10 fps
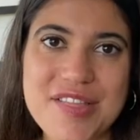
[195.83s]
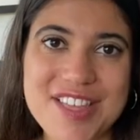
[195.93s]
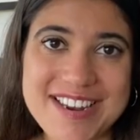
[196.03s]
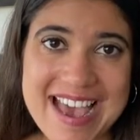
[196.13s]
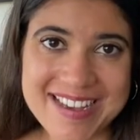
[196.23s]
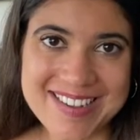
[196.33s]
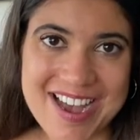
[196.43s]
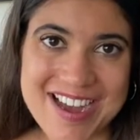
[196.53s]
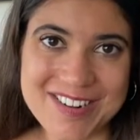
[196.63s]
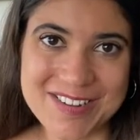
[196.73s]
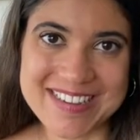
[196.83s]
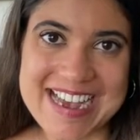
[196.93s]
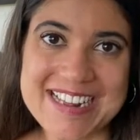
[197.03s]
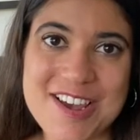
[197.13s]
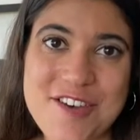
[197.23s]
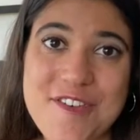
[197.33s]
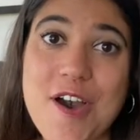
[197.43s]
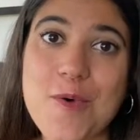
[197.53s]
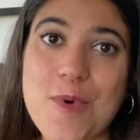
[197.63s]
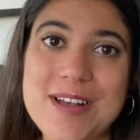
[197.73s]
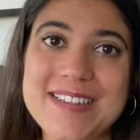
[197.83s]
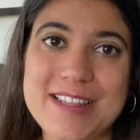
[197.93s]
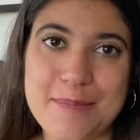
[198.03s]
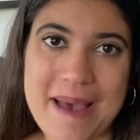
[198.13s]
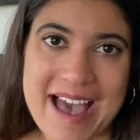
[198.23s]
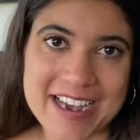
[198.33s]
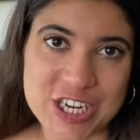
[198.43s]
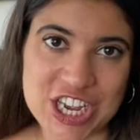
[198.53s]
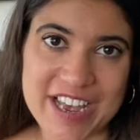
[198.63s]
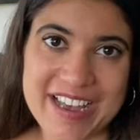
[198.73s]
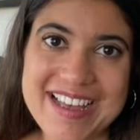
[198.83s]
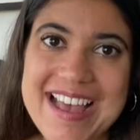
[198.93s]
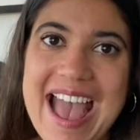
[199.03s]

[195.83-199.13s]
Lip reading: The next hurdle to get over was the packaging.